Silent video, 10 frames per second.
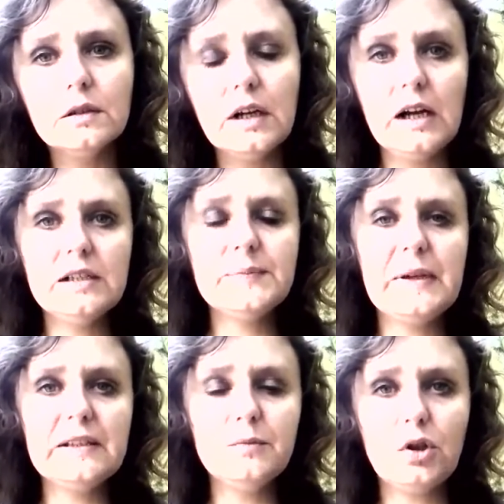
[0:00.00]
I
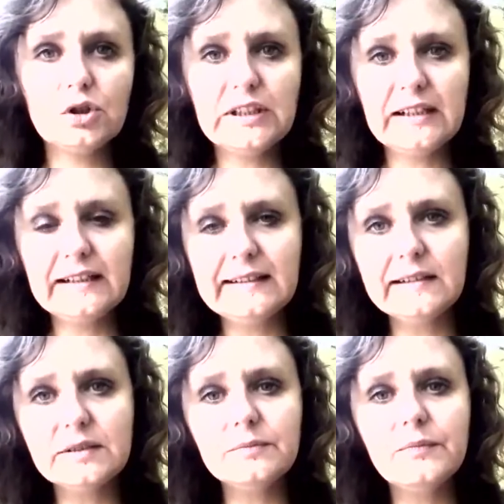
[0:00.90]
spent more
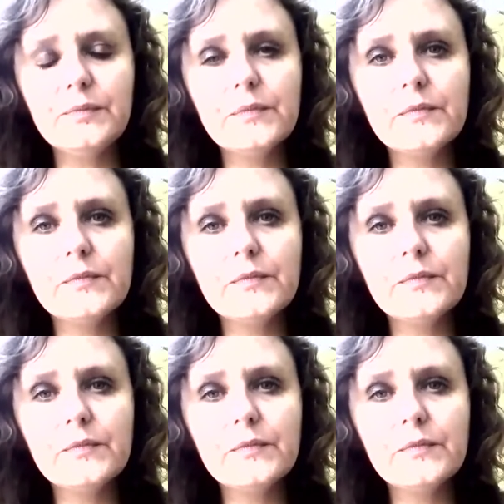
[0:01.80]
time